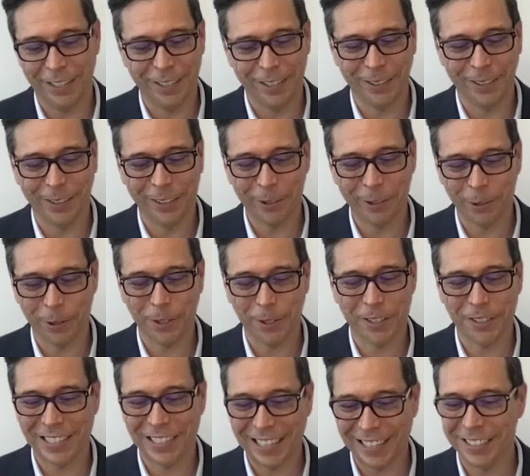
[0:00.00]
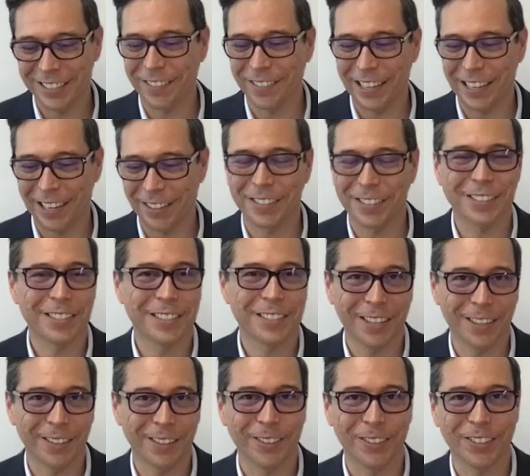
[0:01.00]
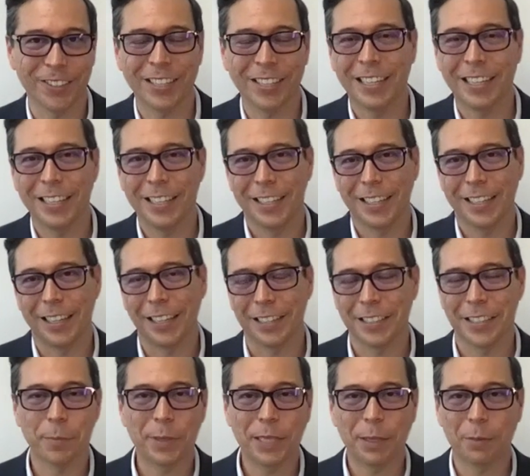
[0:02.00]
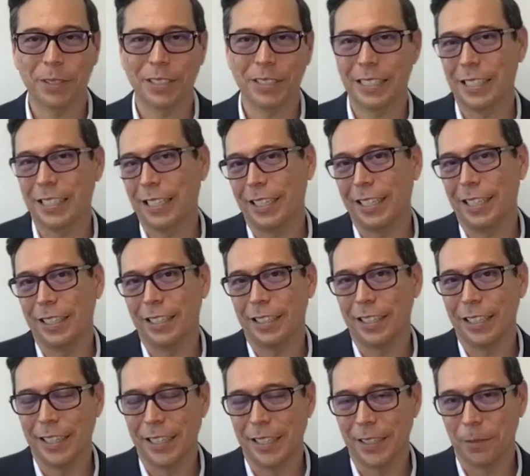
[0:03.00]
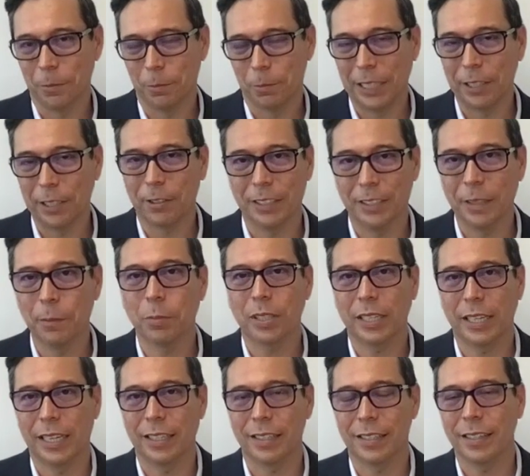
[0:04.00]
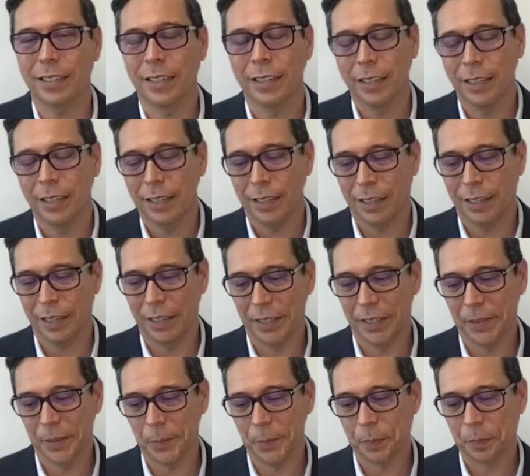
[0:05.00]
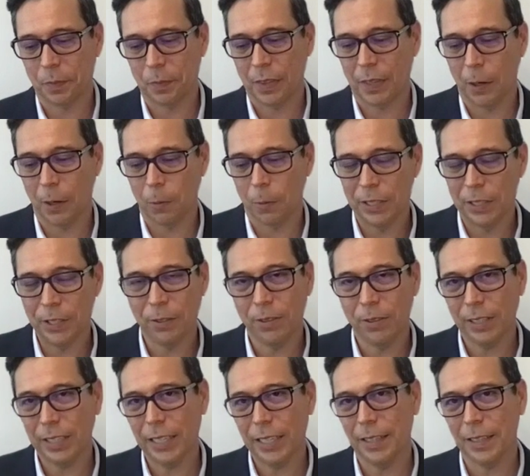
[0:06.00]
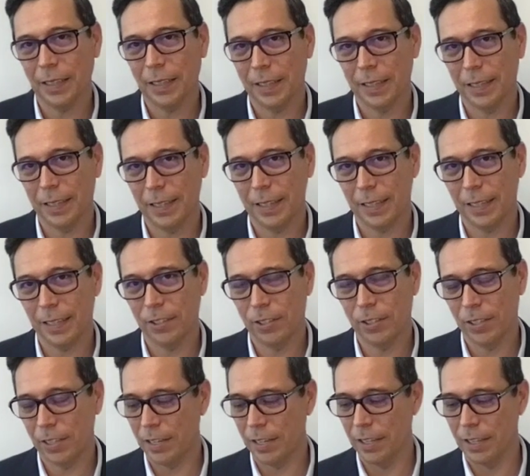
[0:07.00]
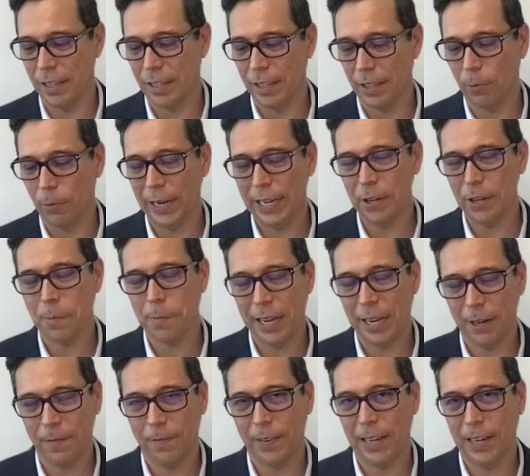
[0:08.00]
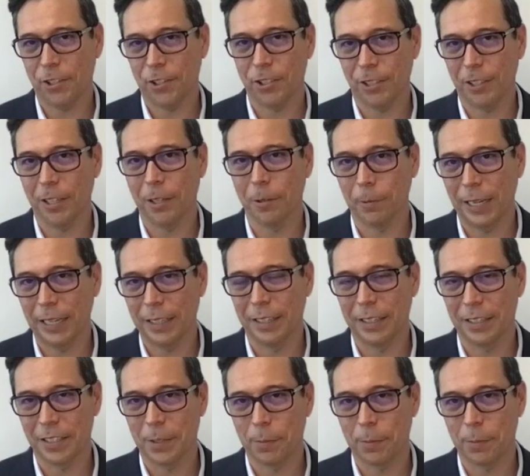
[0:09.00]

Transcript: you know, on the orders of tens of thousands of dollars uh, to be able to get uh, retinal implants. Um, when you look at the way you manufacture a retina in